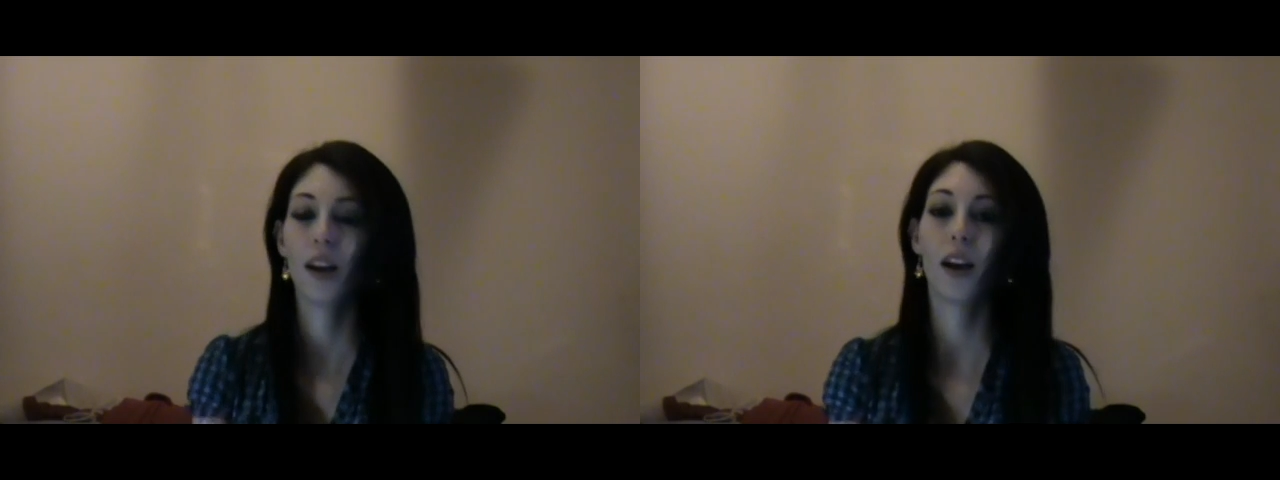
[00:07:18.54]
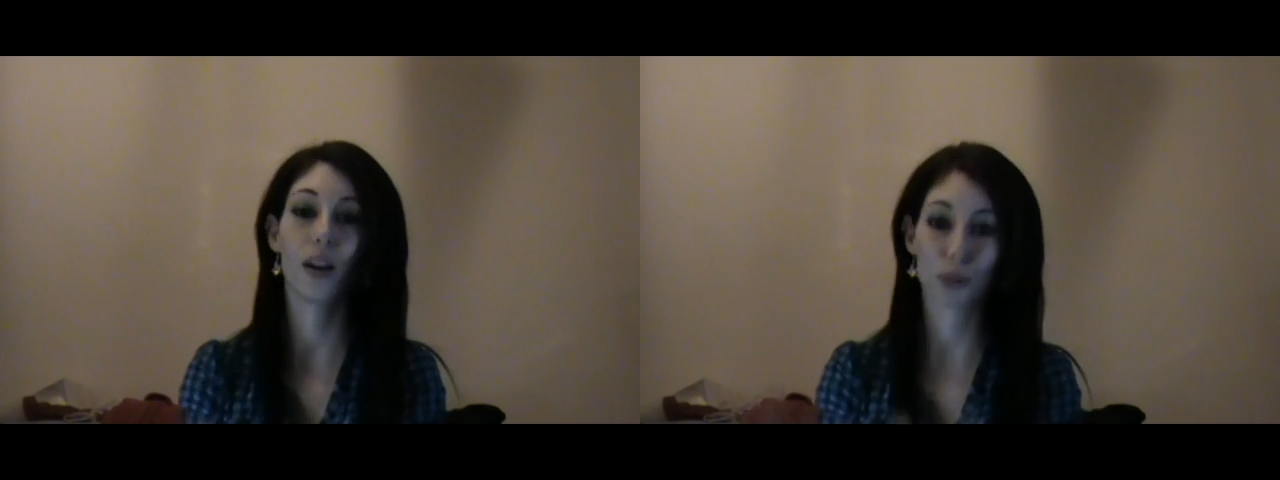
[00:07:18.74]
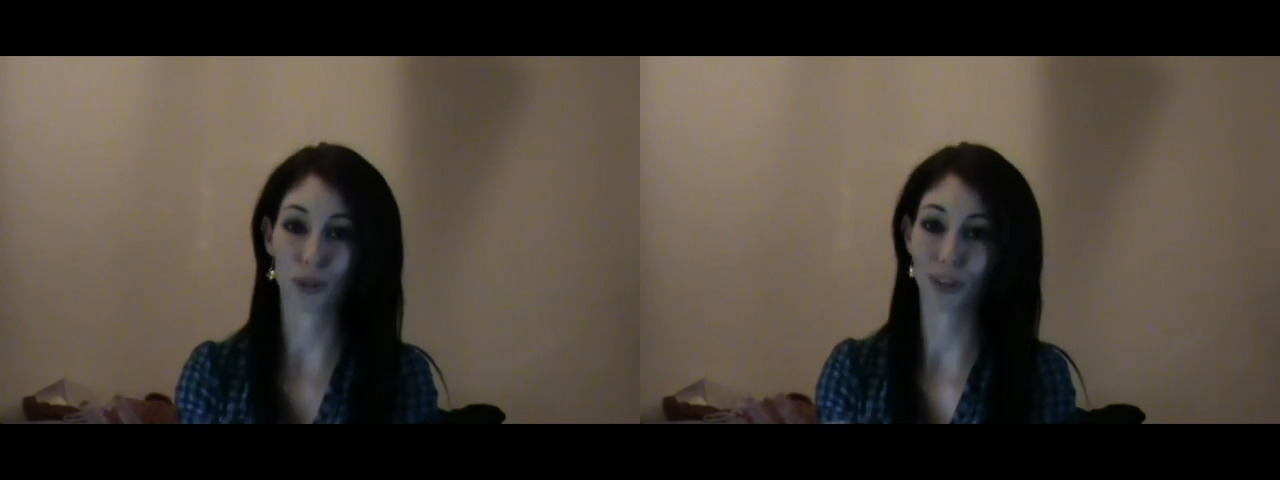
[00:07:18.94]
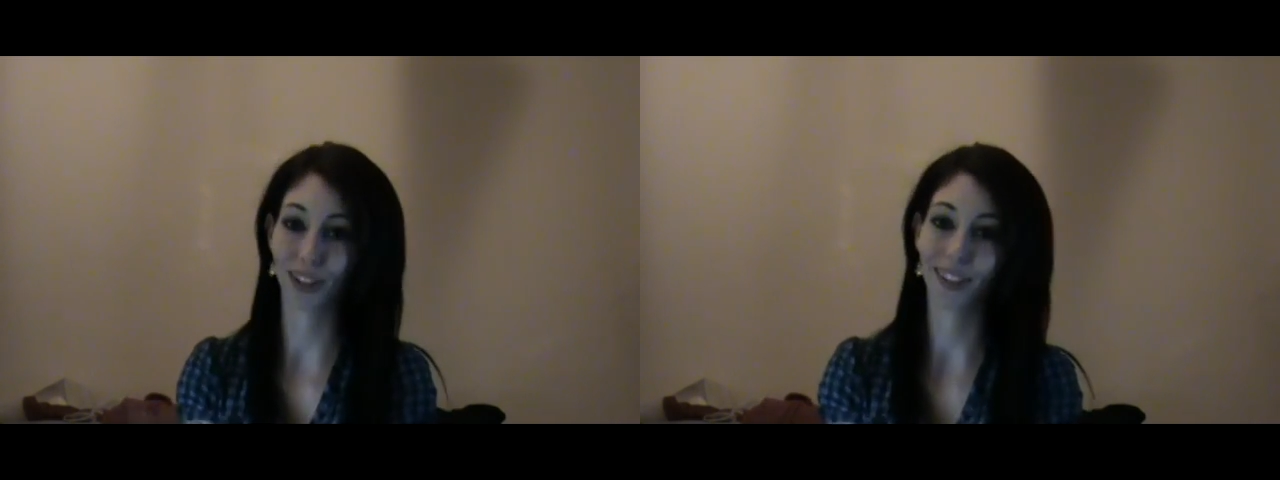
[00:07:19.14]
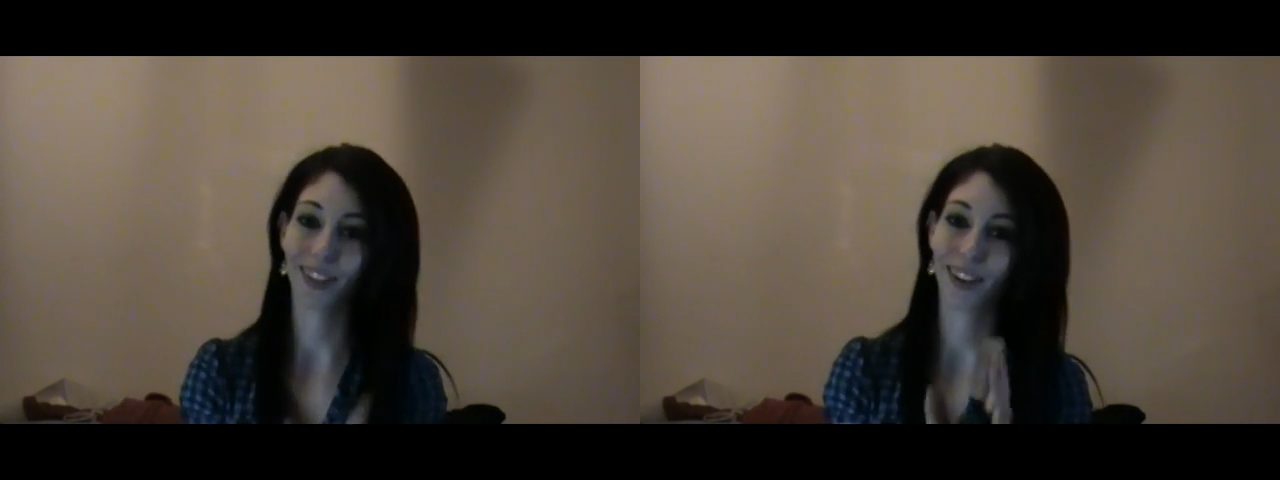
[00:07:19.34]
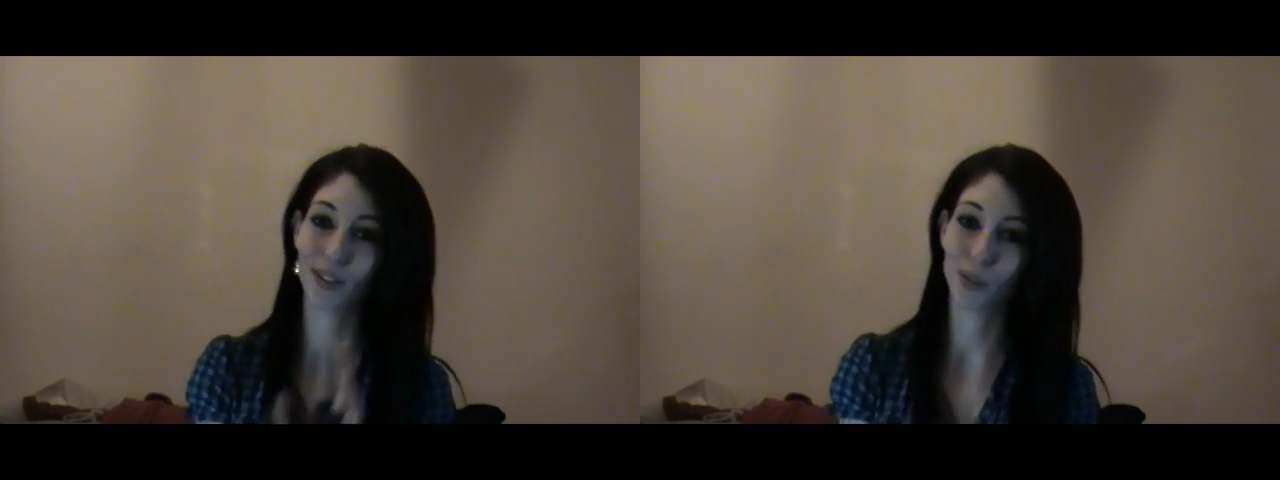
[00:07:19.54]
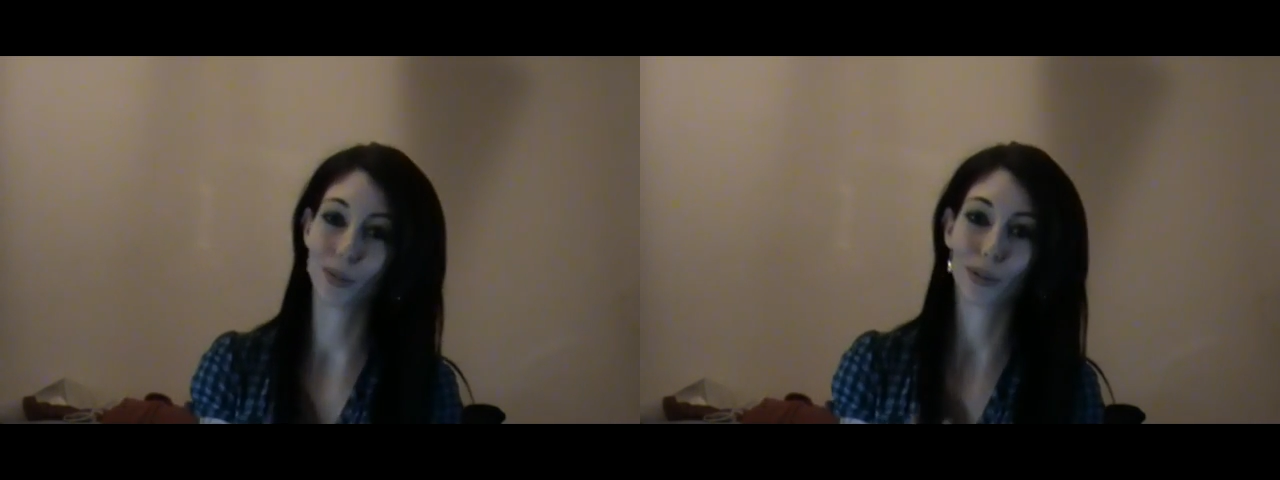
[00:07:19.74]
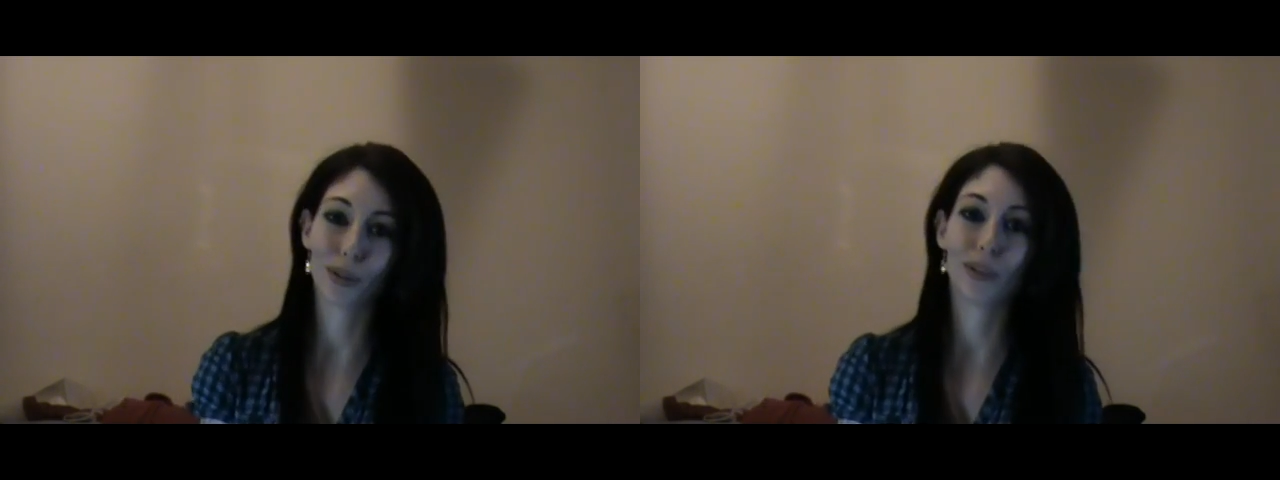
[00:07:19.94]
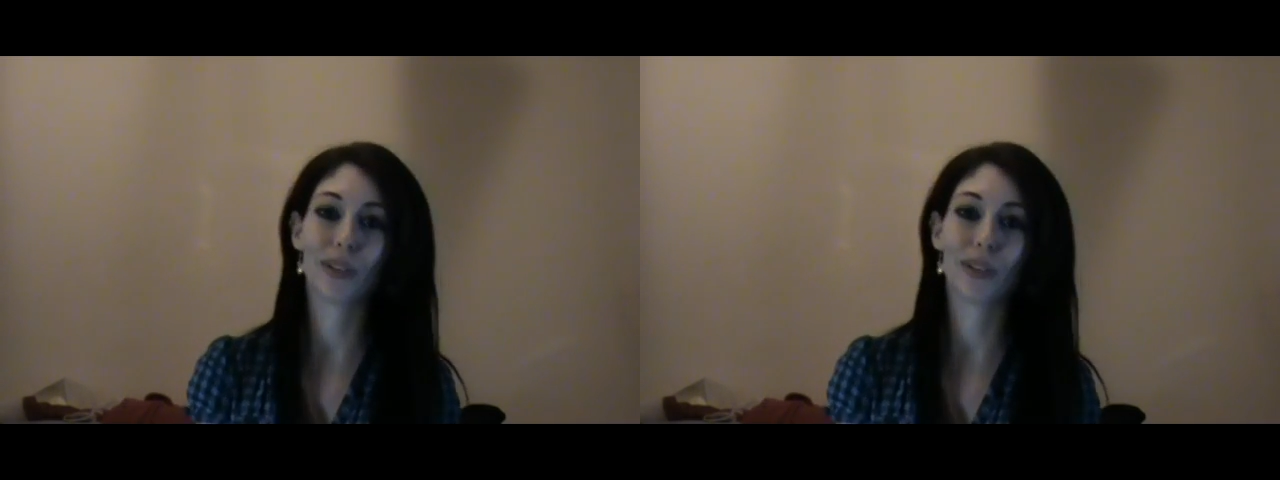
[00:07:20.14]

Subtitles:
I'm joking. I do know